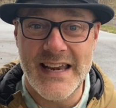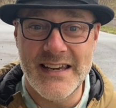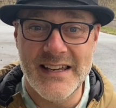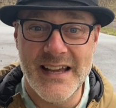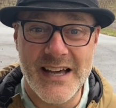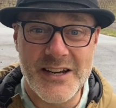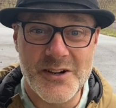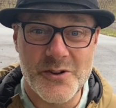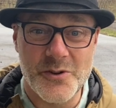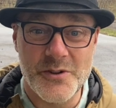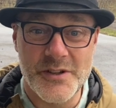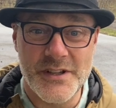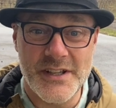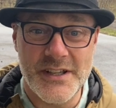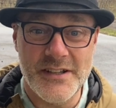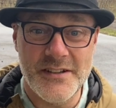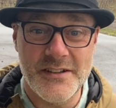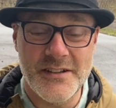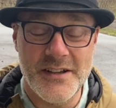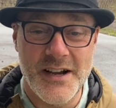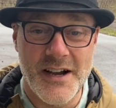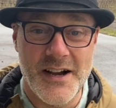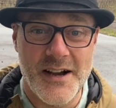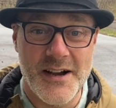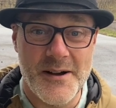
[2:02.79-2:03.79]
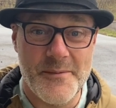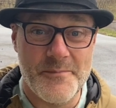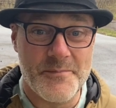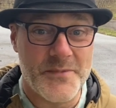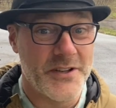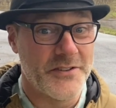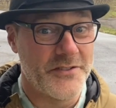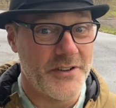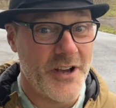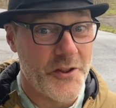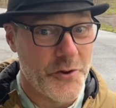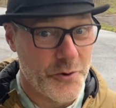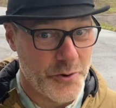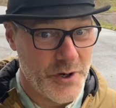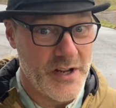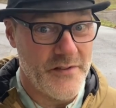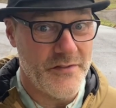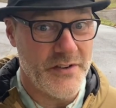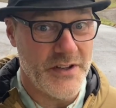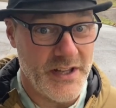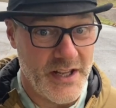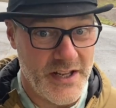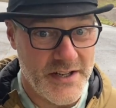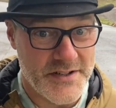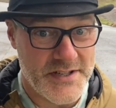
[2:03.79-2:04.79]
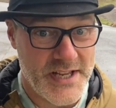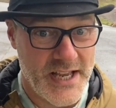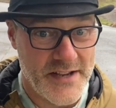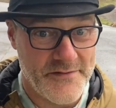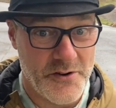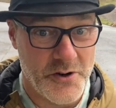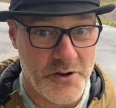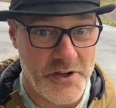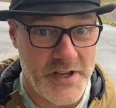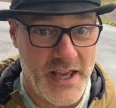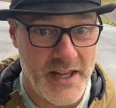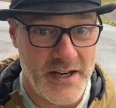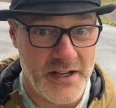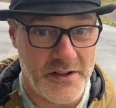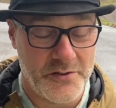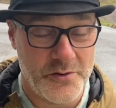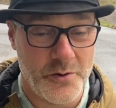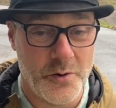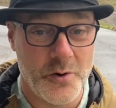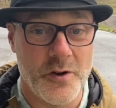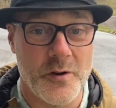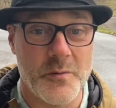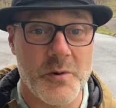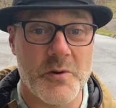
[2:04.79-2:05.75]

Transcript: not only because other AVAs have volcanic soil,